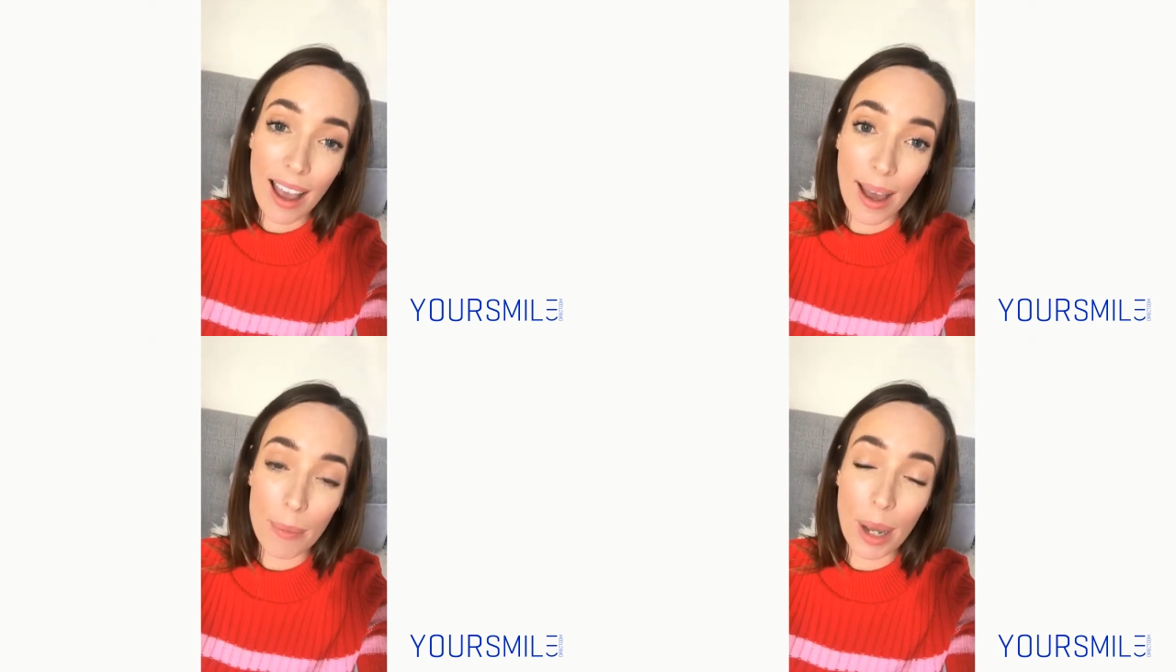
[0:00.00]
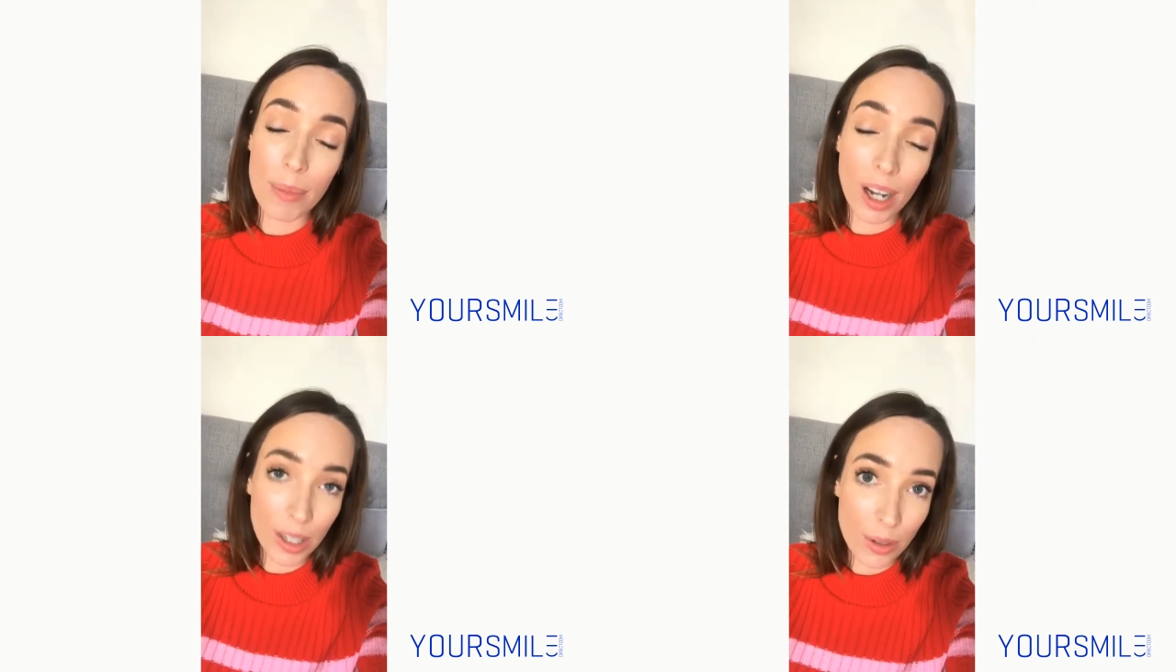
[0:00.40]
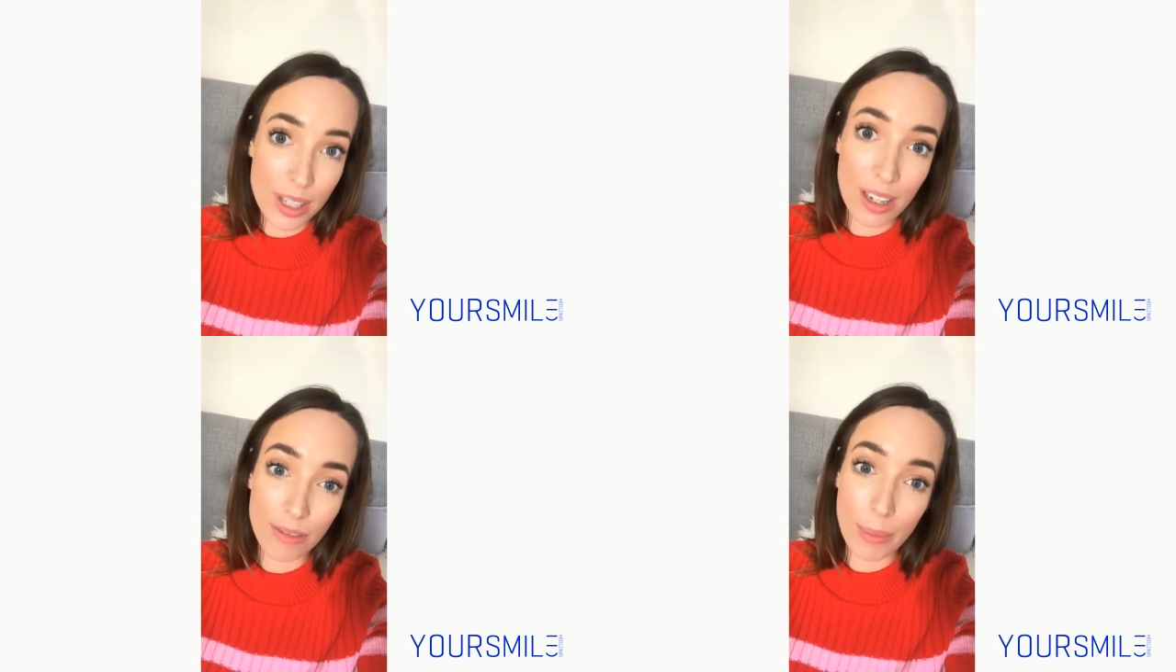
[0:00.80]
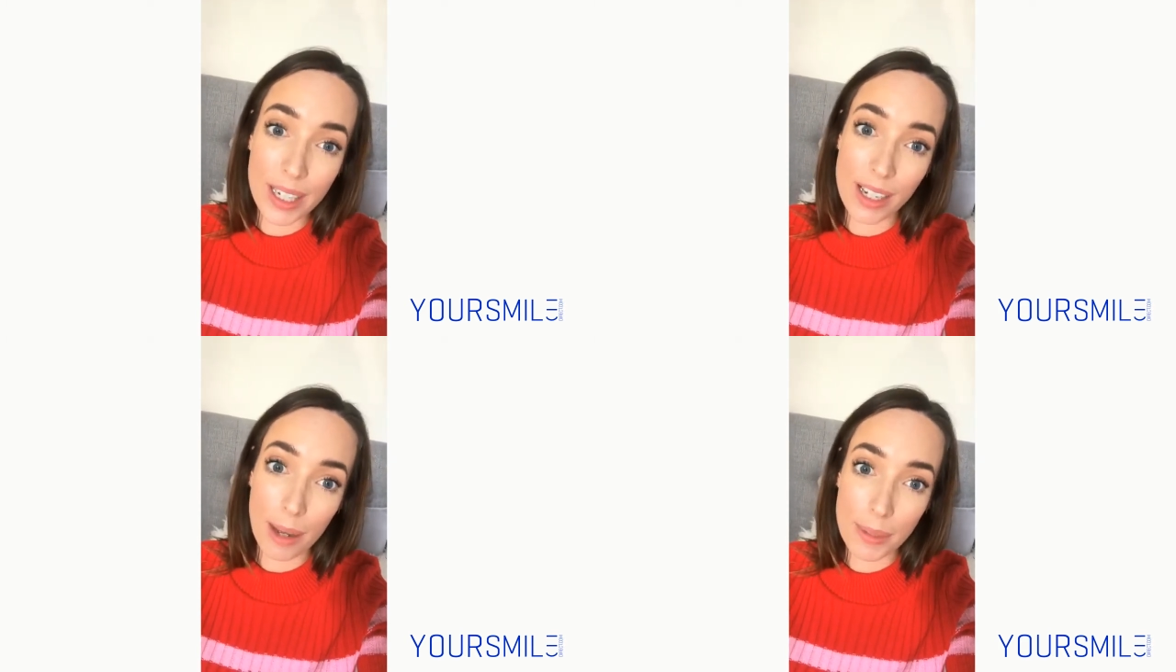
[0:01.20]
I'm not using it for my
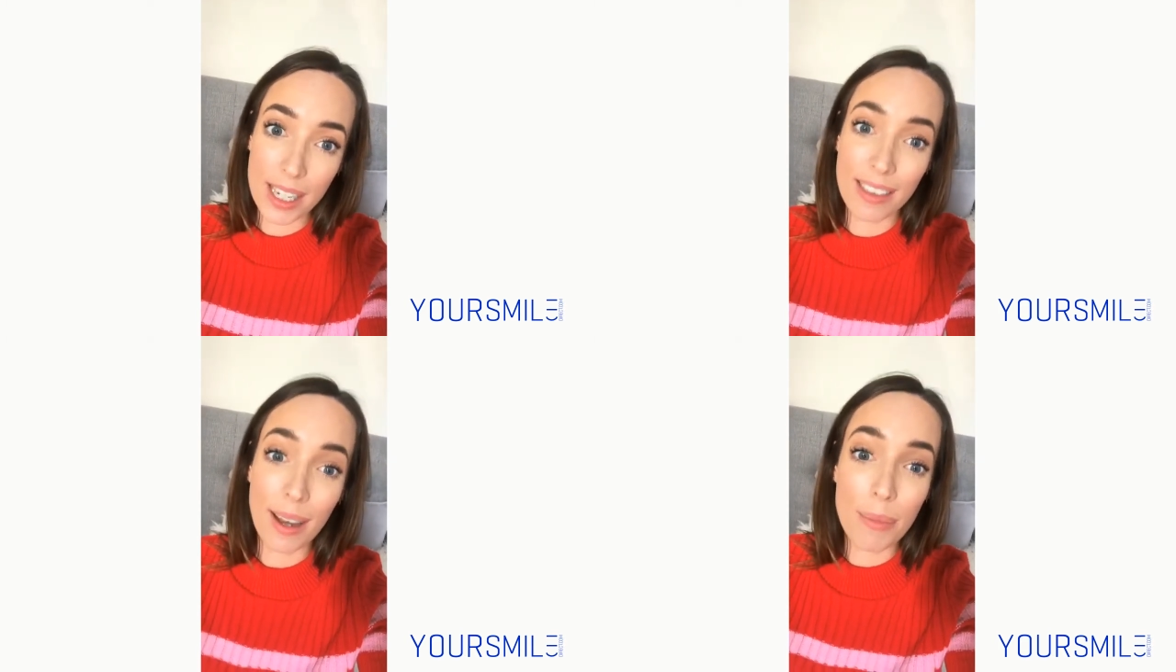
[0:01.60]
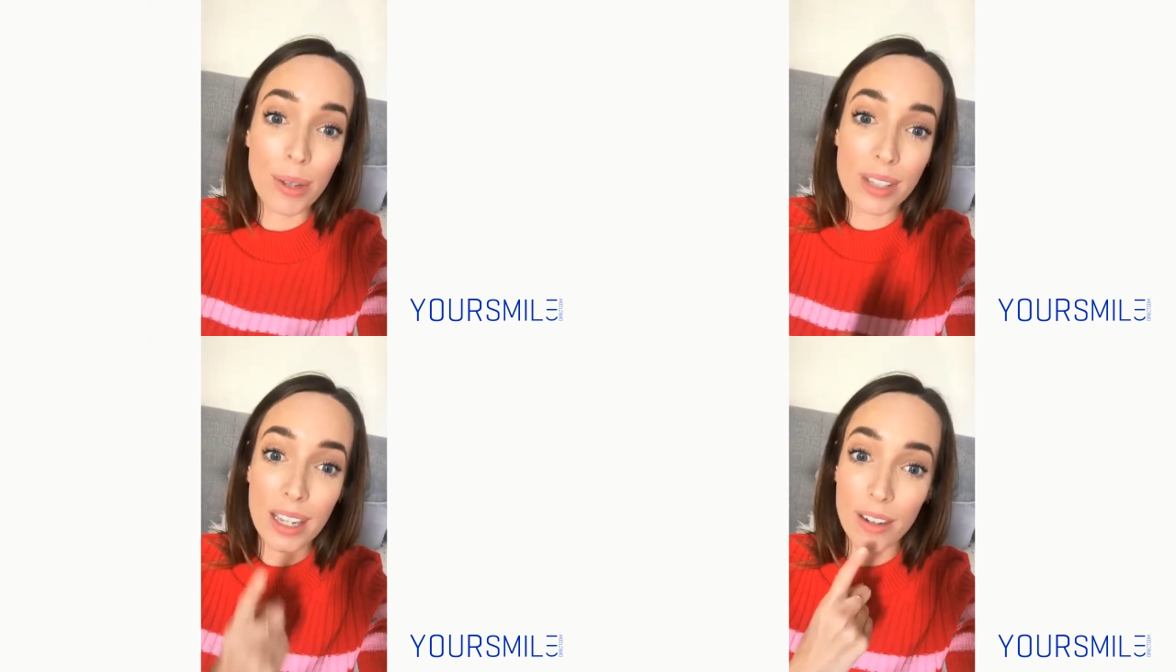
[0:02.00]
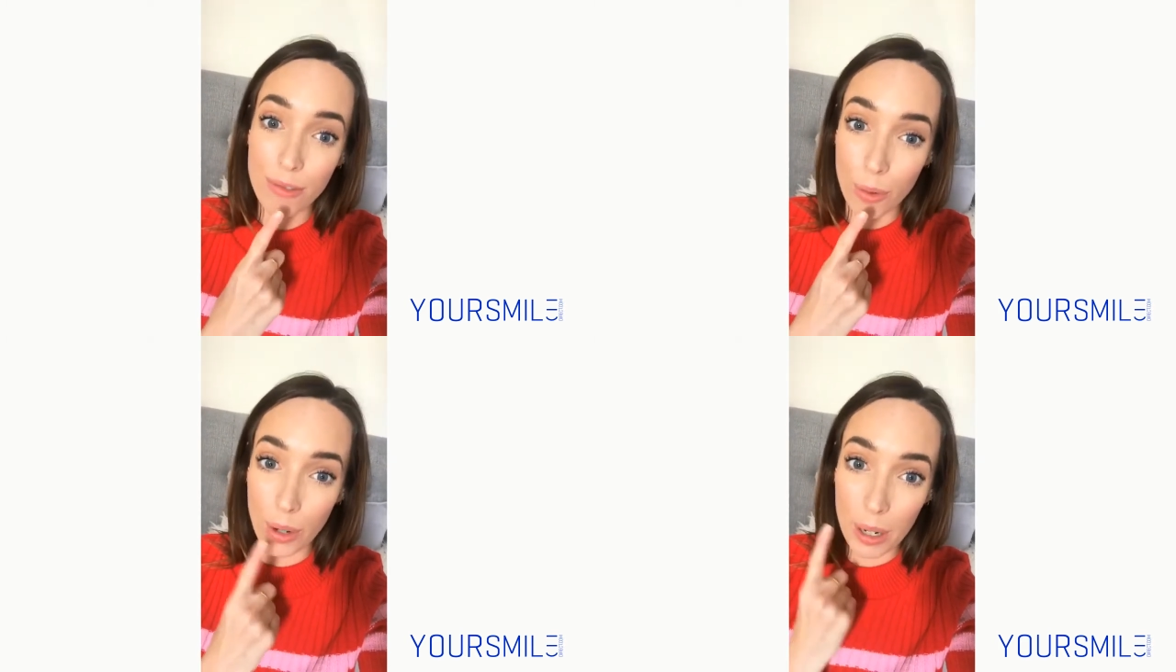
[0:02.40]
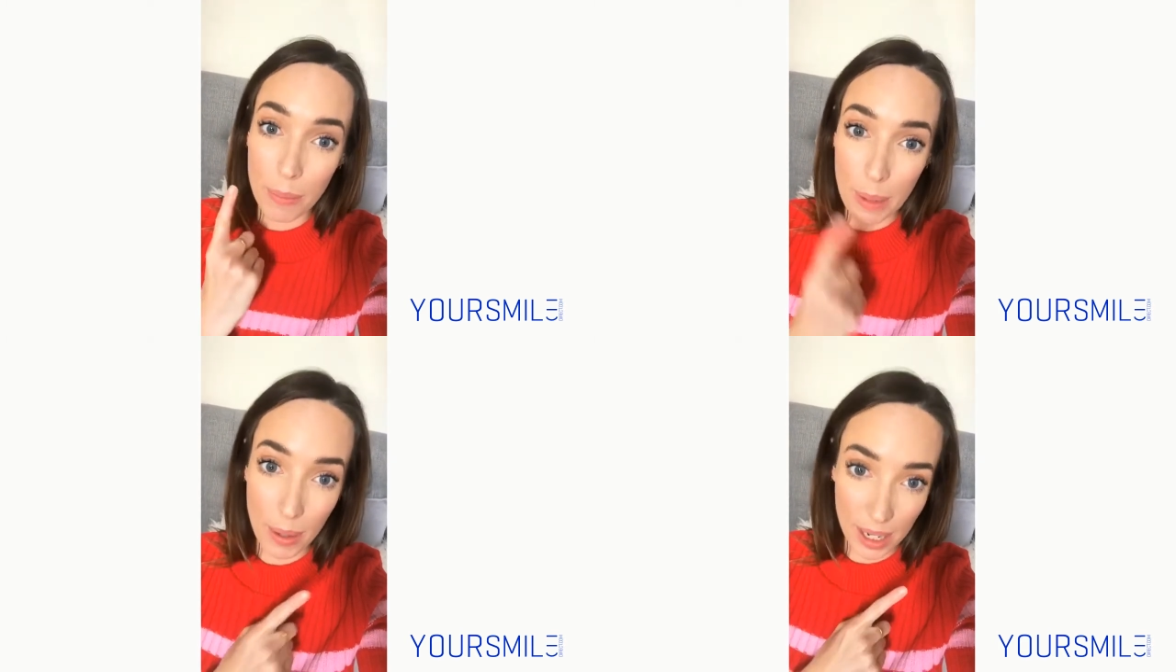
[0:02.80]
top teeth, I'm using it for
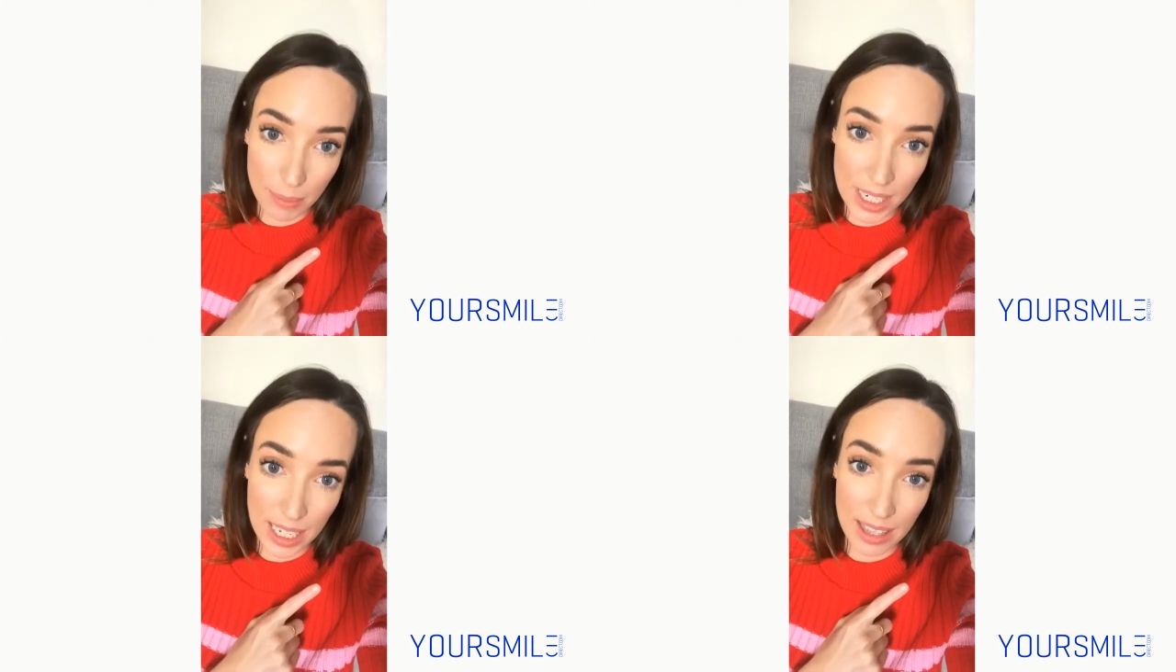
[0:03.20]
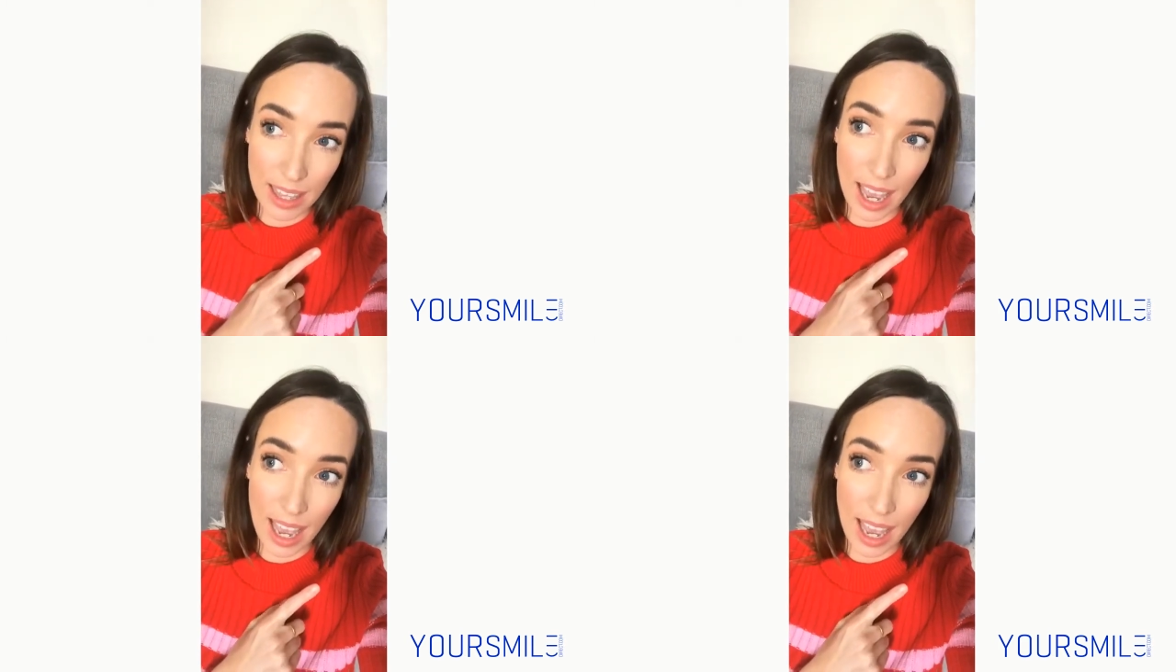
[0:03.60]
my bottom teeth.